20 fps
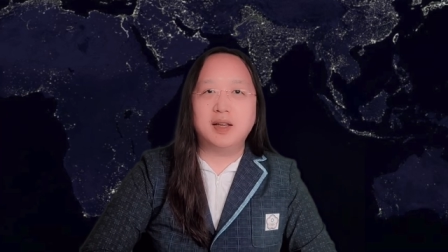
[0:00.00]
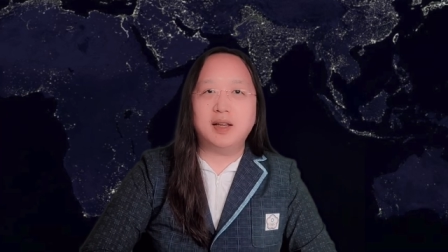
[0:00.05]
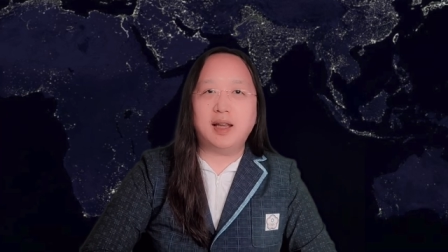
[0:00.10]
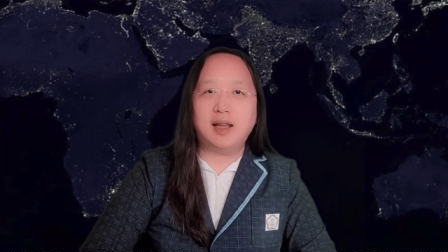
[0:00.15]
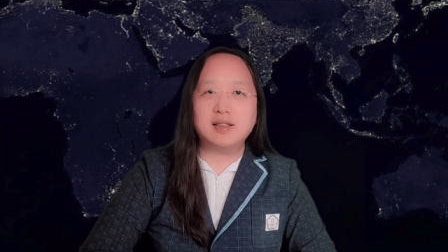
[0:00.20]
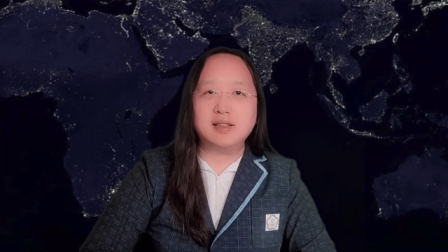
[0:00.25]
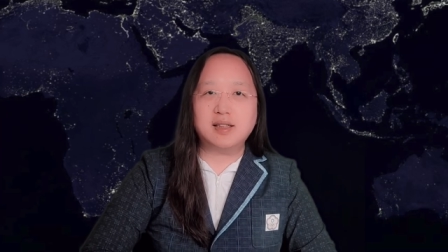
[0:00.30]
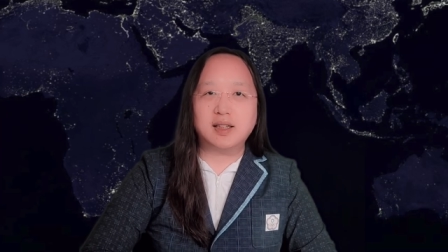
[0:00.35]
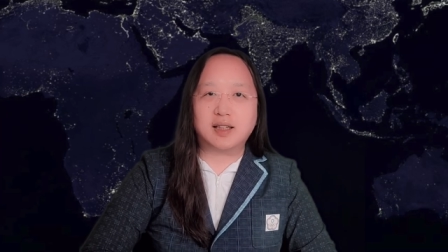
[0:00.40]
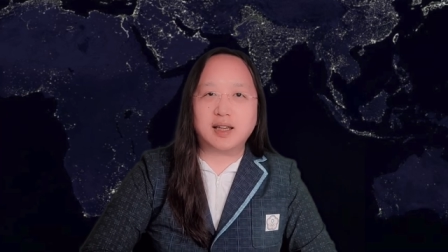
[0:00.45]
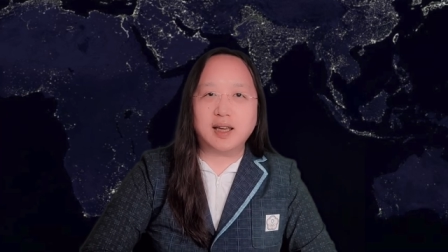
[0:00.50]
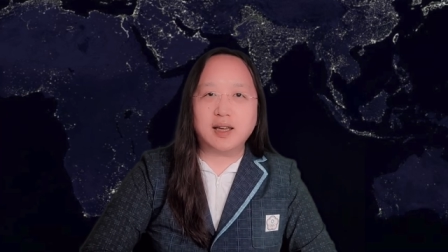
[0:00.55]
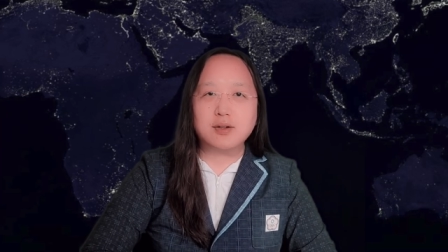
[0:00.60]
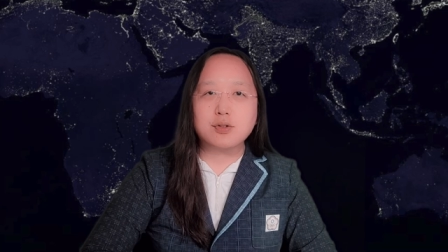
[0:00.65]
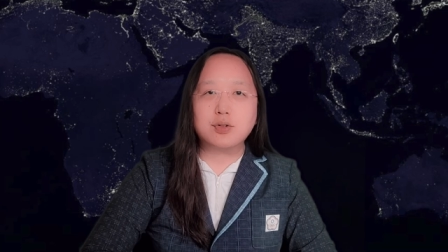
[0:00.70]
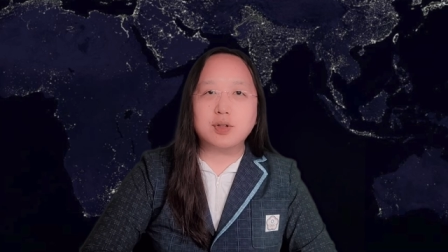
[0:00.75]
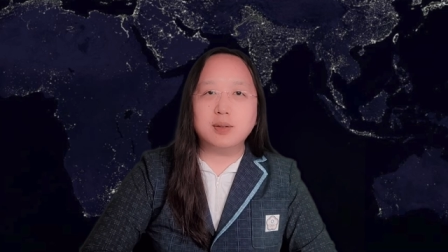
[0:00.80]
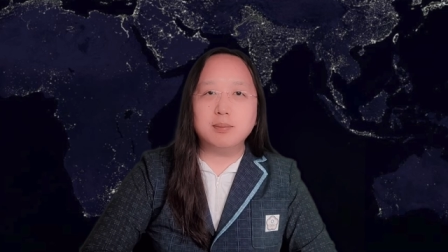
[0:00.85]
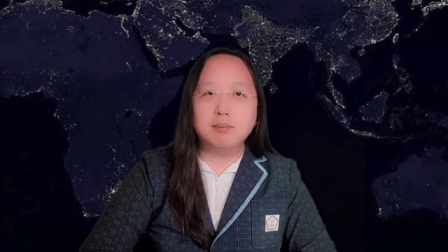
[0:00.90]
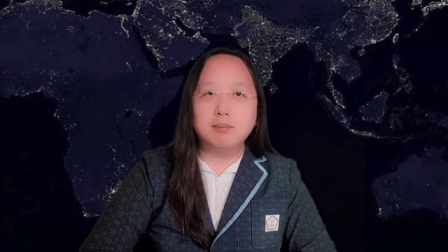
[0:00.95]
as the
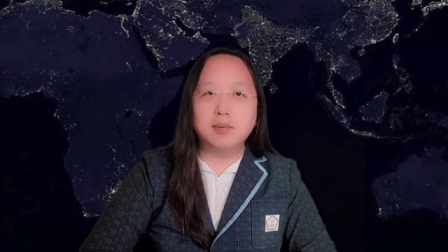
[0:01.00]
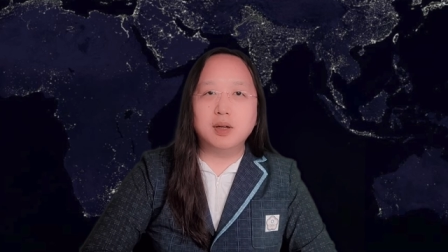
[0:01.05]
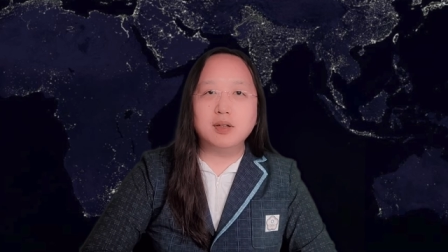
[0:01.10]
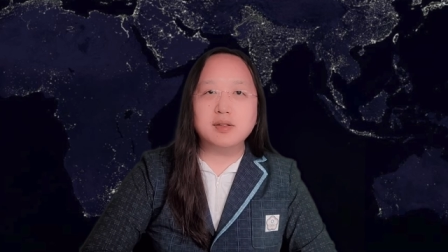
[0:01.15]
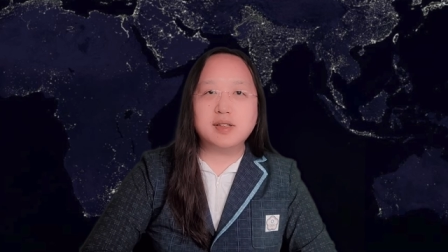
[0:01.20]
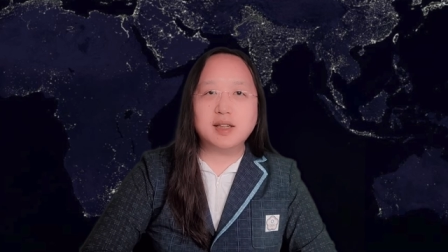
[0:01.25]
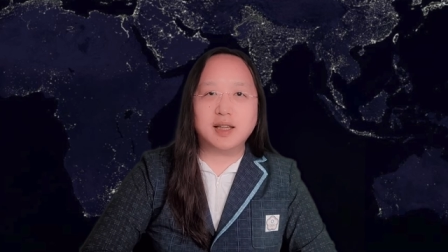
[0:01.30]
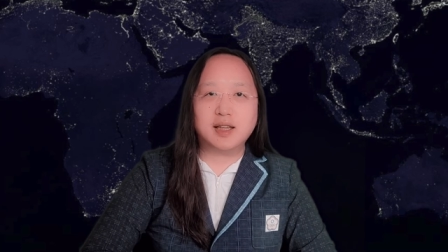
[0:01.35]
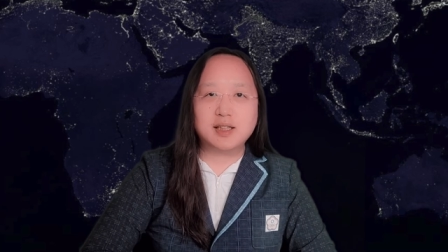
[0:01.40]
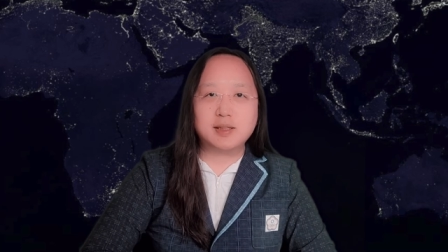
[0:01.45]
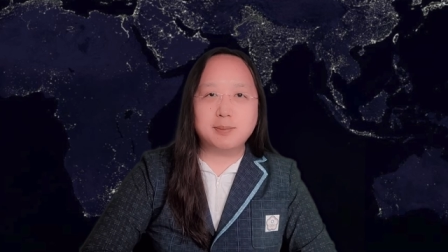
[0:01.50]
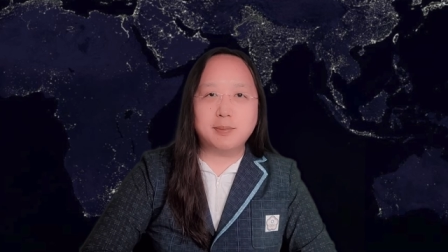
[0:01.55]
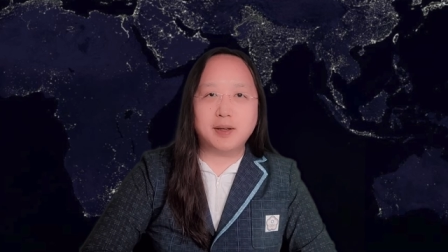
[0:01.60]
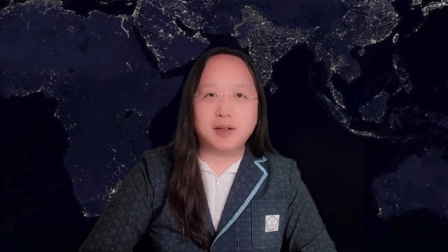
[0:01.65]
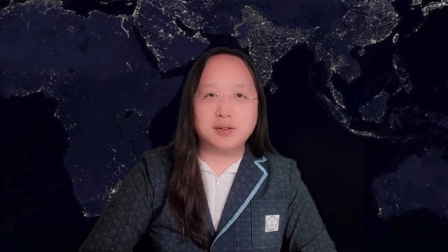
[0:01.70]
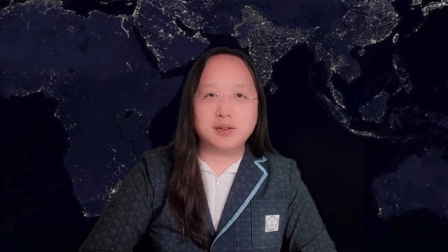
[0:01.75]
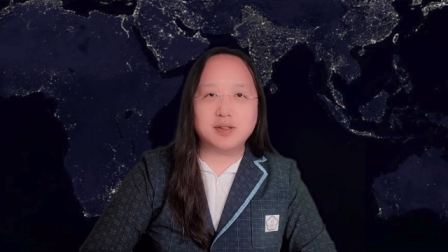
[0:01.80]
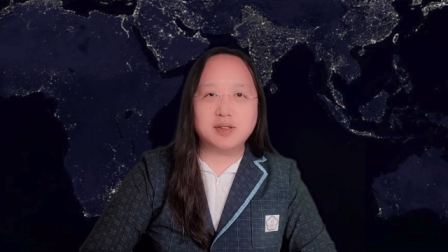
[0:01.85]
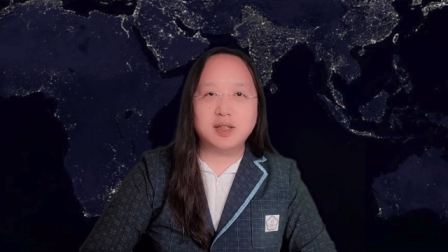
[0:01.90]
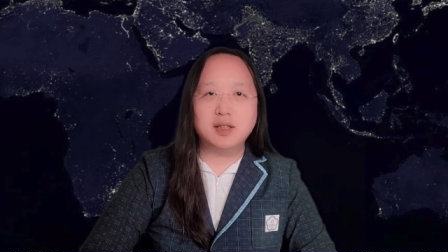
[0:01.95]
country most
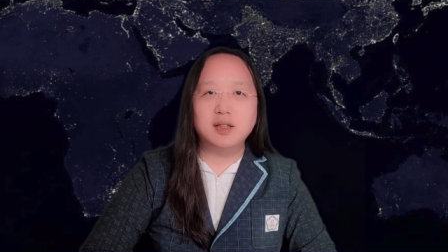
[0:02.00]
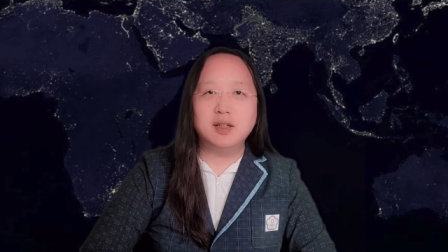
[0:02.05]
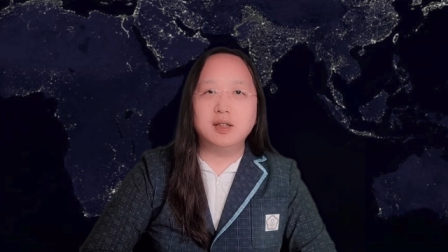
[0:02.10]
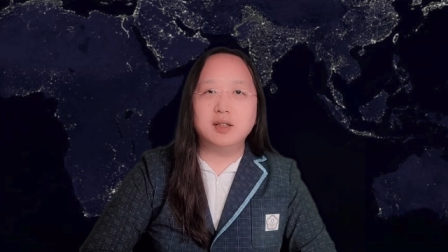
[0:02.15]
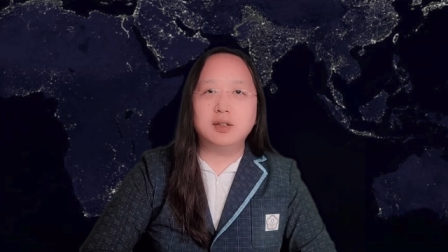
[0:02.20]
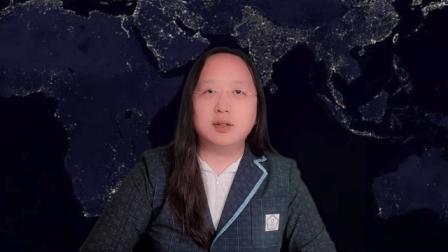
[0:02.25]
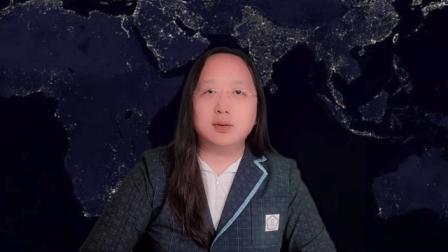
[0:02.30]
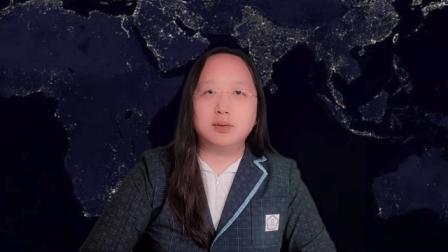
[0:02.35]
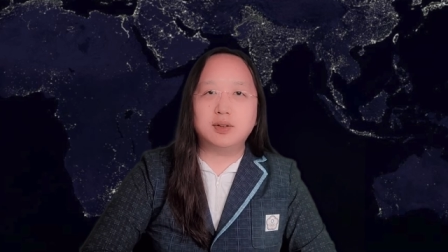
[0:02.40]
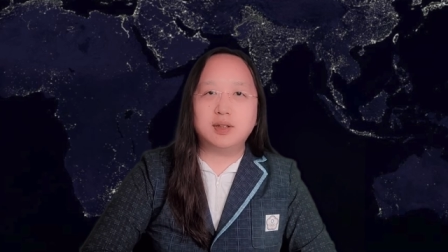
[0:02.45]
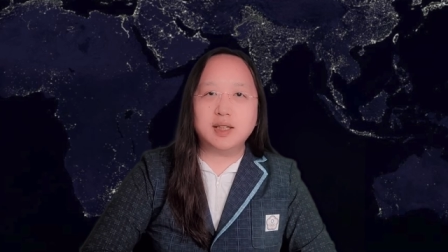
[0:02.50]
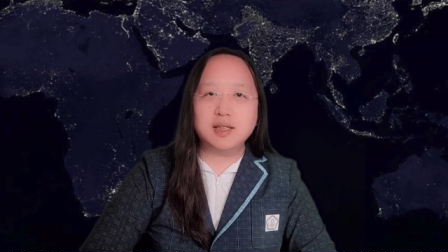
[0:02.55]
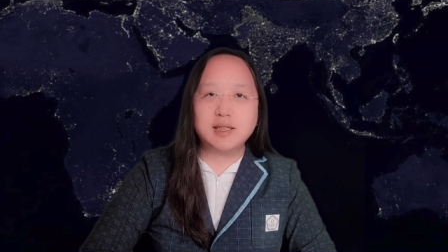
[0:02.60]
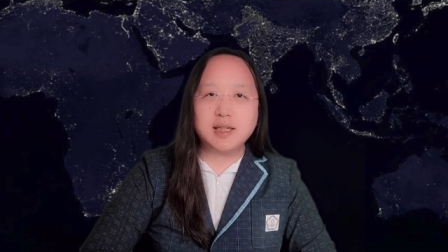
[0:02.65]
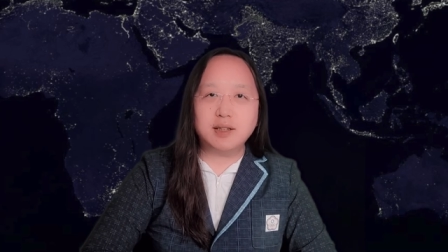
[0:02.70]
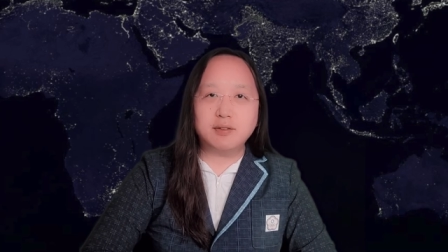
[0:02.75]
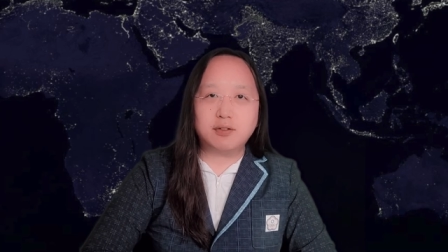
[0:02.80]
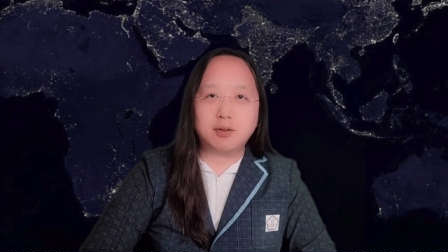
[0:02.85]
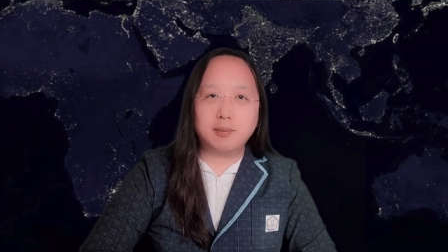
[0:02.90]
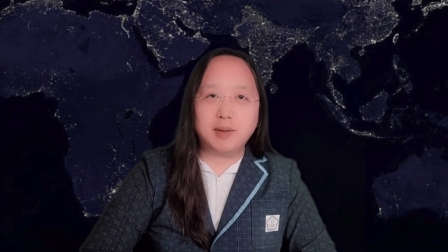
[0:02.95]
exposed to
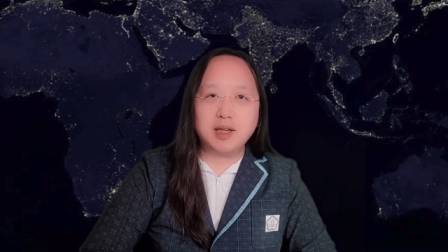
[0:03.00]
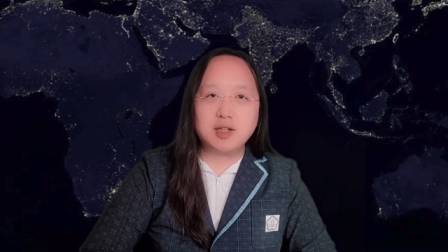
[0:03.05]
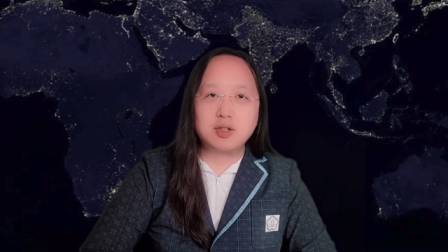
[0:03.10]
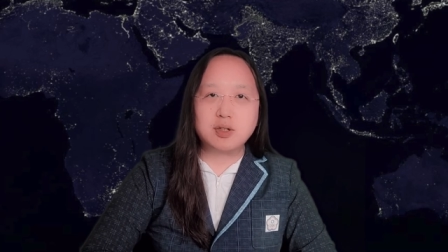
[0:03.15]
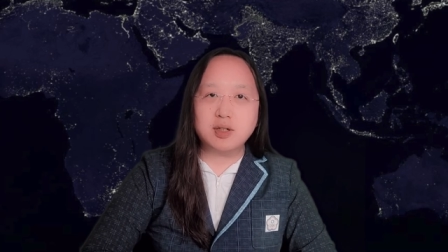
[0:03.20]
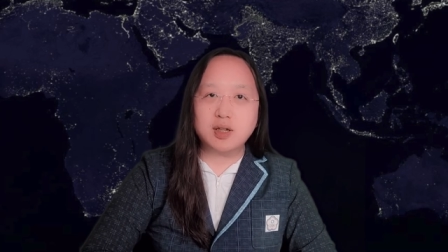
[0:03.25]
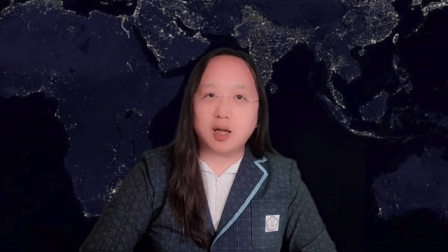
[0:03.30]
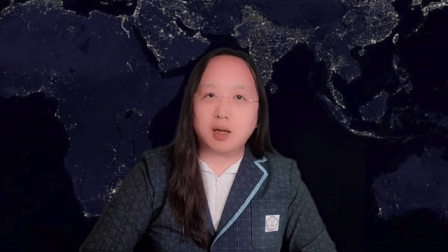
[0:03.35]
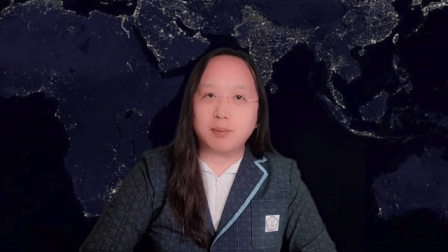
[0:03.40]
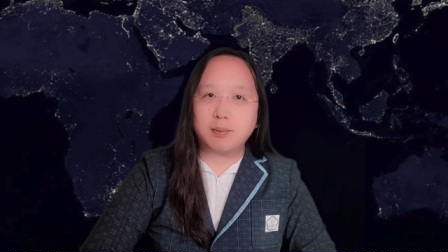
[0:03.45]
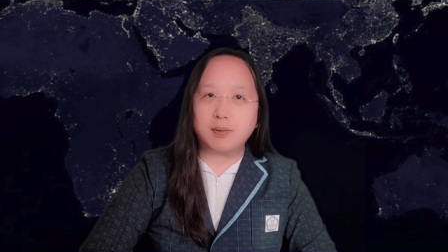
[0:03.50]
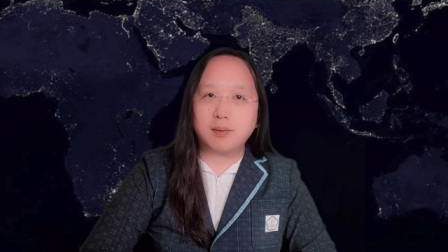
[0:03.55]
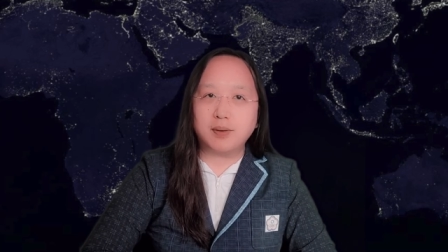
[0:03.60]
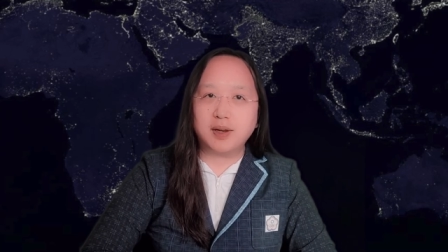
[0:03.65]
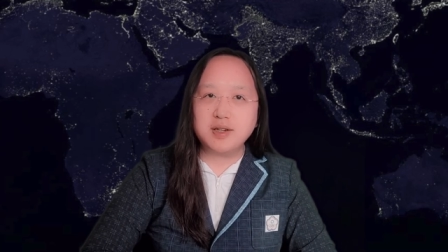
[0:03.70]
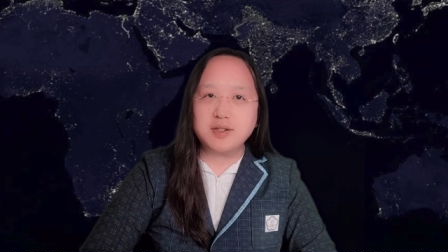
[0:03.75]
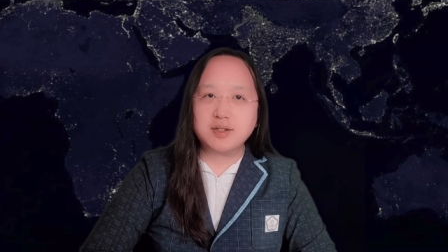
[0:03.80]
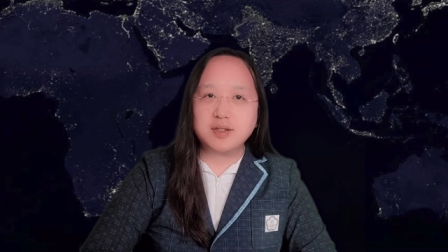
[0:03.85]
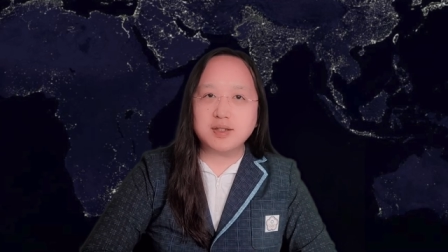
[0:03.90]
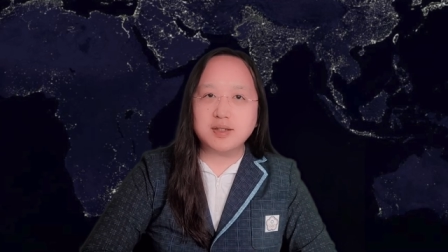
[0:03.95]
disinformation
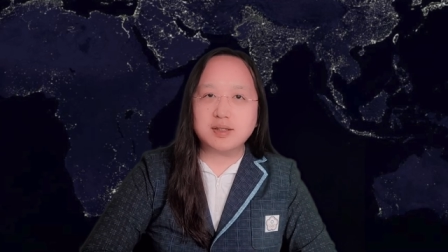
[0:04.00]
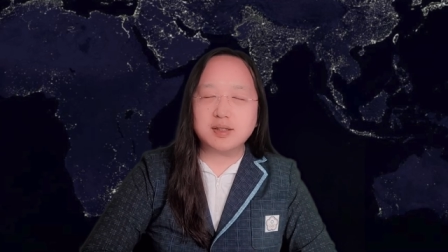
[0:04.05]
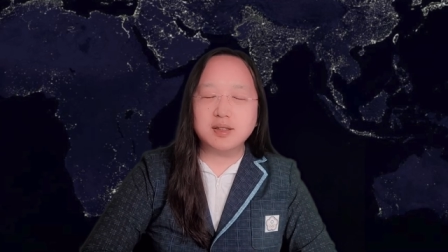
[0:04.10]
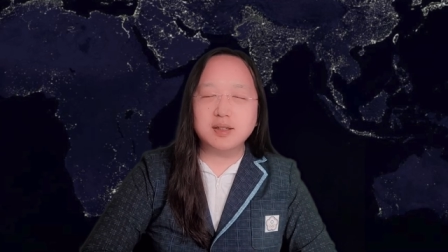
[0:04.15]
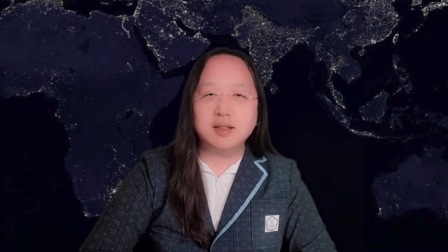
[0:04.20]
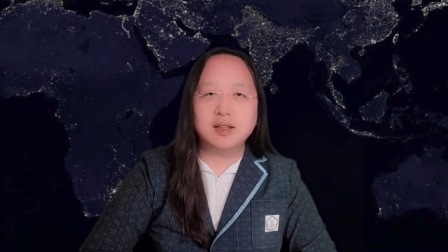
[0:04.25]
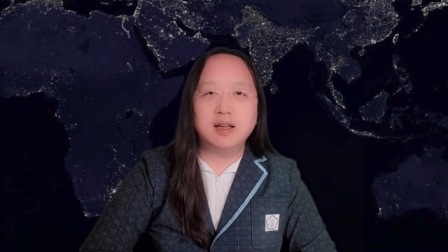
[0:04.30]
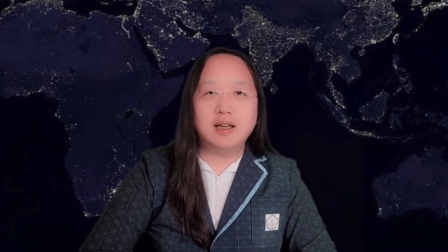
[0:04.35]
operations